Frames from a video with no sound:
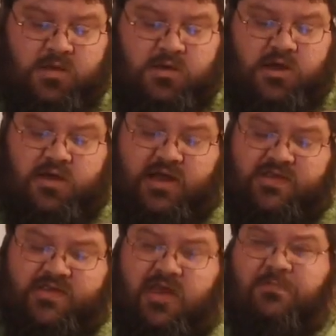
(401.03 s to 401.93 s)
Now,
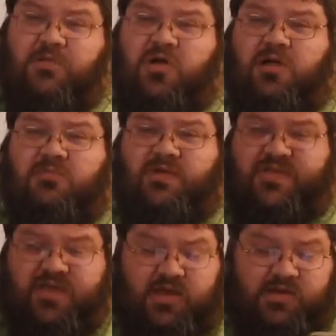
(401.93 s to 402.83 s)
next up, our number
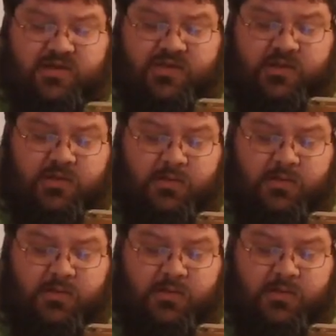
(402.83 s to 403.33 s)
six.